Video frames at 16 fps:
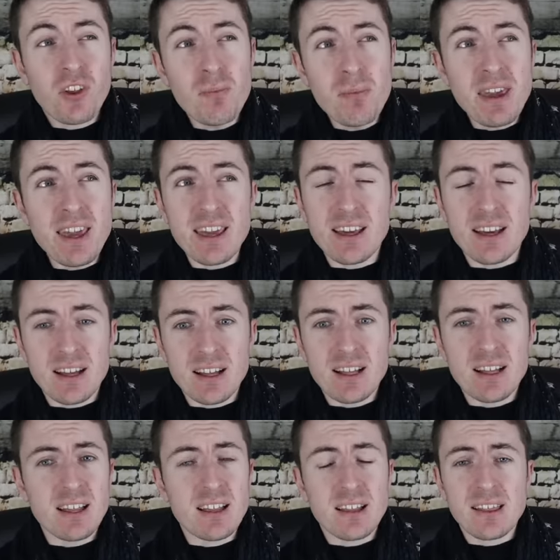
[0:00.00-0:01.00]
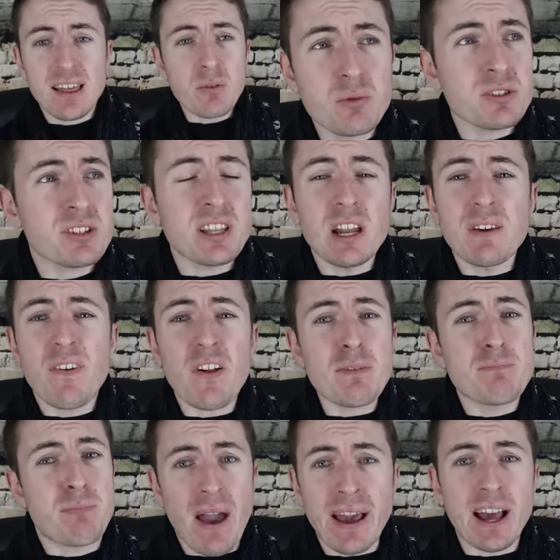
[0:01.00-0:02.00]
To me, that was still a very
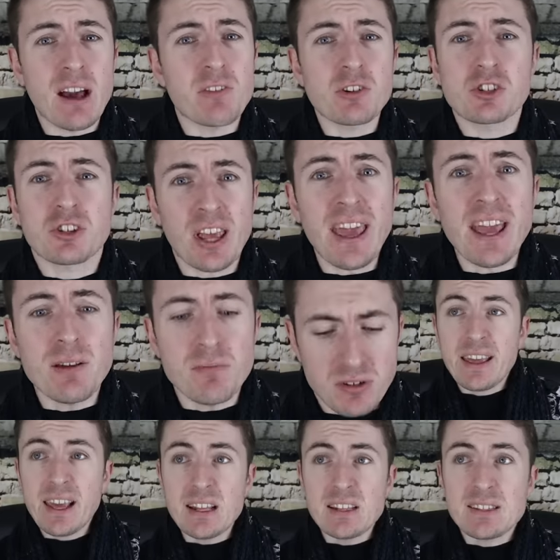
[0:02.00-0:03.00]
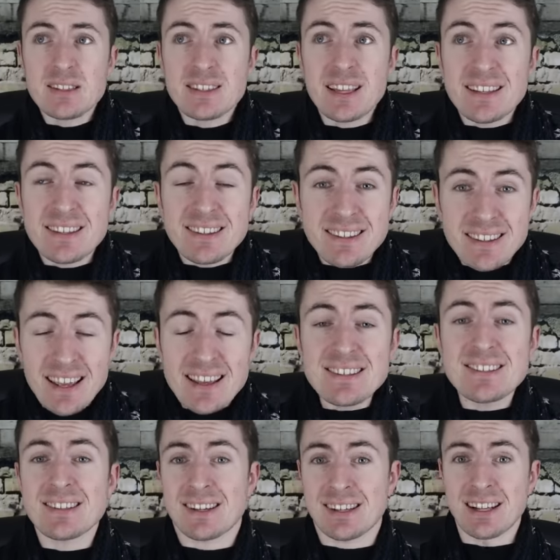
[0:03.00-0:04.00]
bang average team, and yet
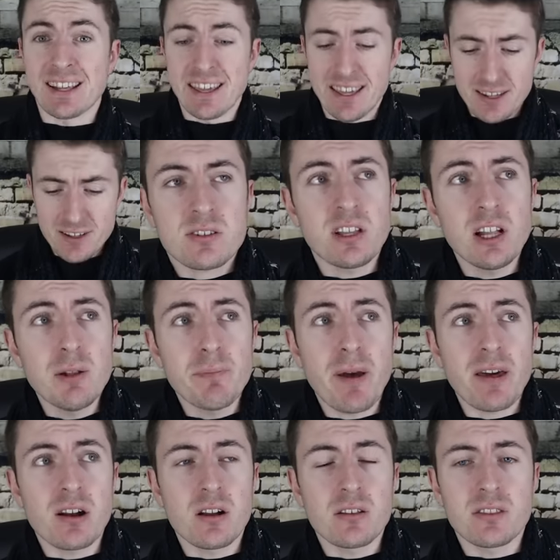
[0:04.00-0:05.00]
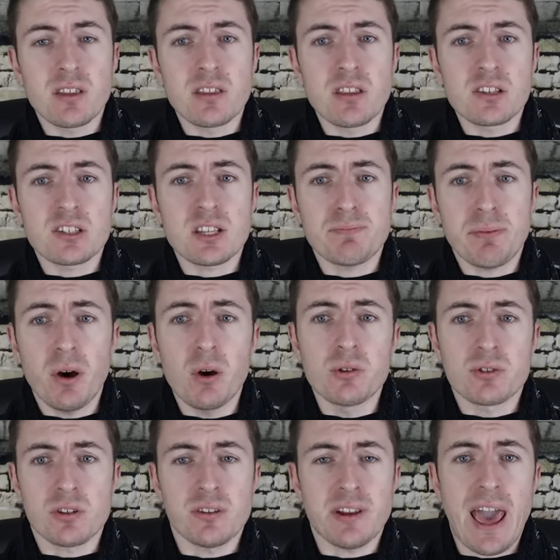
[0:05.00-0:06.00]
statistically still better than the
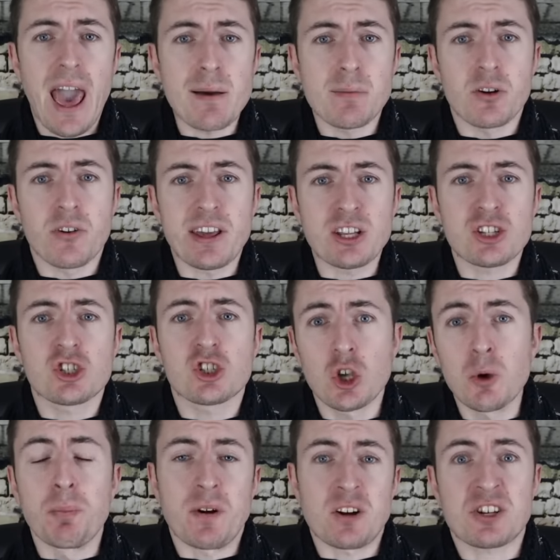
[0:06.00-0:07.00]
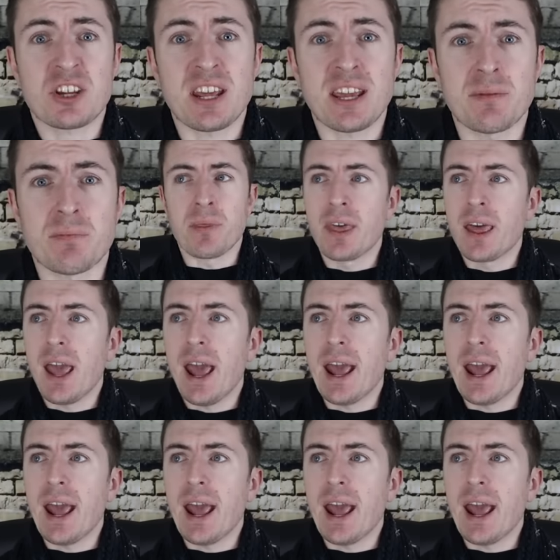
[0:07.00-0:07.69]
supposed Emery super team.